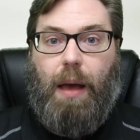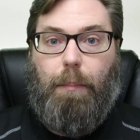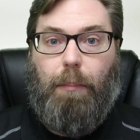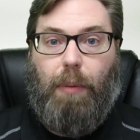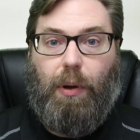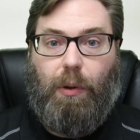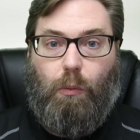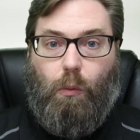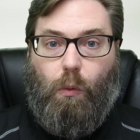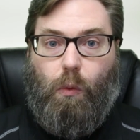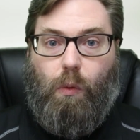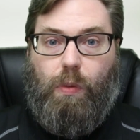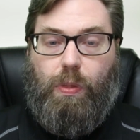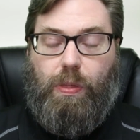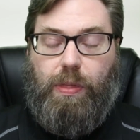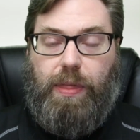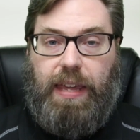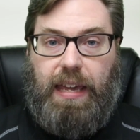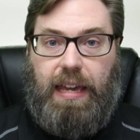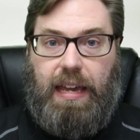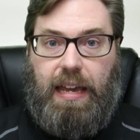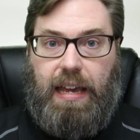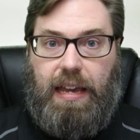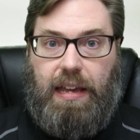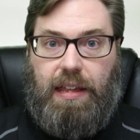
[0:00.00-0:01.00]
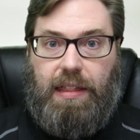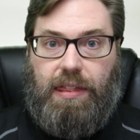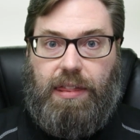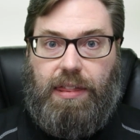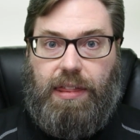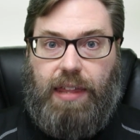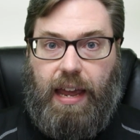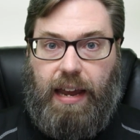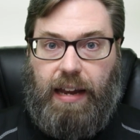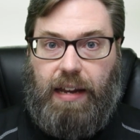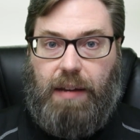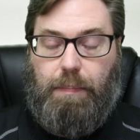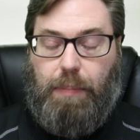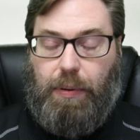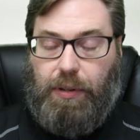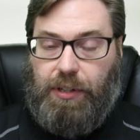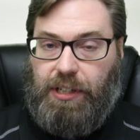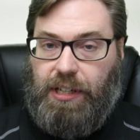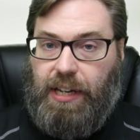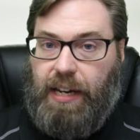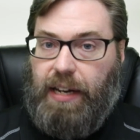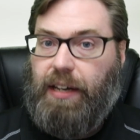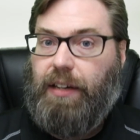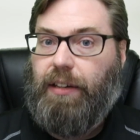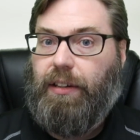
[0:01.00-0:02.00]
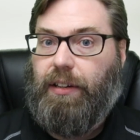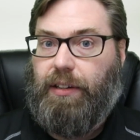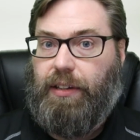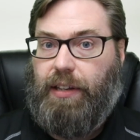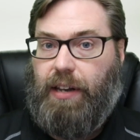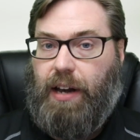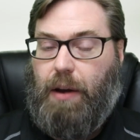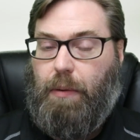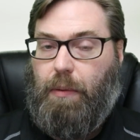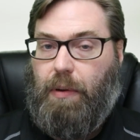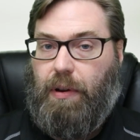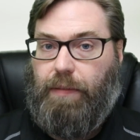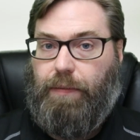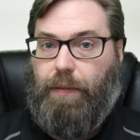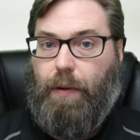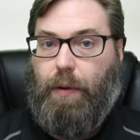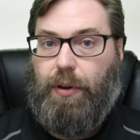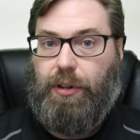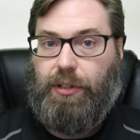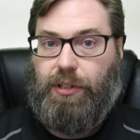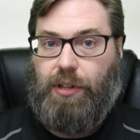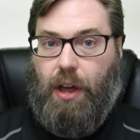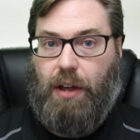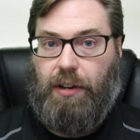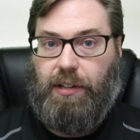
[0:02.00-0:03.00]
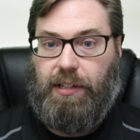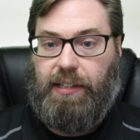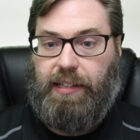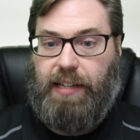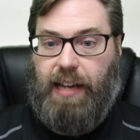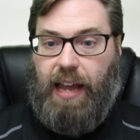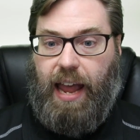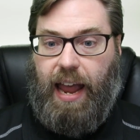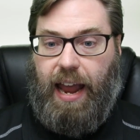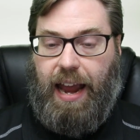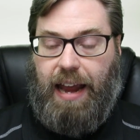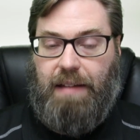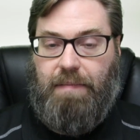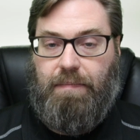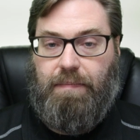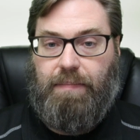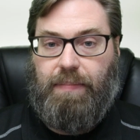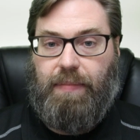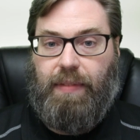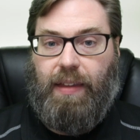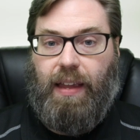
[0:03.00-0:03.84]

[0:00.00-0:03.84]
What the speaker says: But the thing in particular that I want to focus on today